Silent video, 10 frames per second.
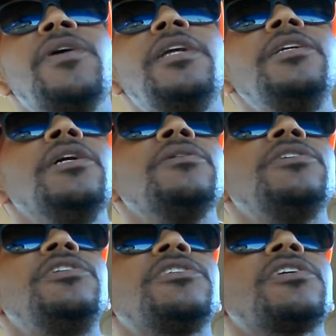And you
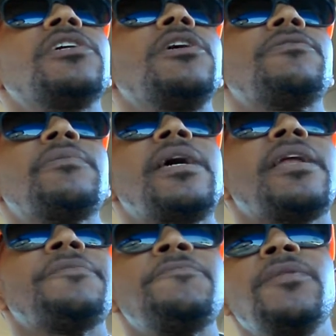just go from that.
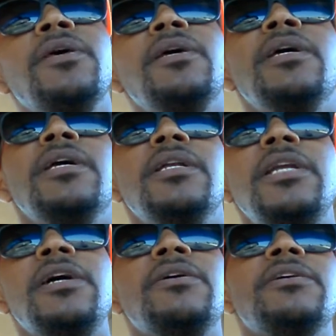
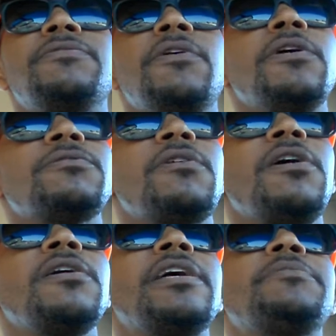Now, as far as
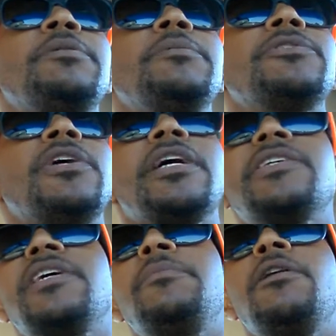Raw, that's pretty much all I got to
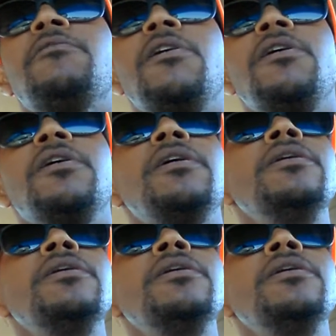say about Raw.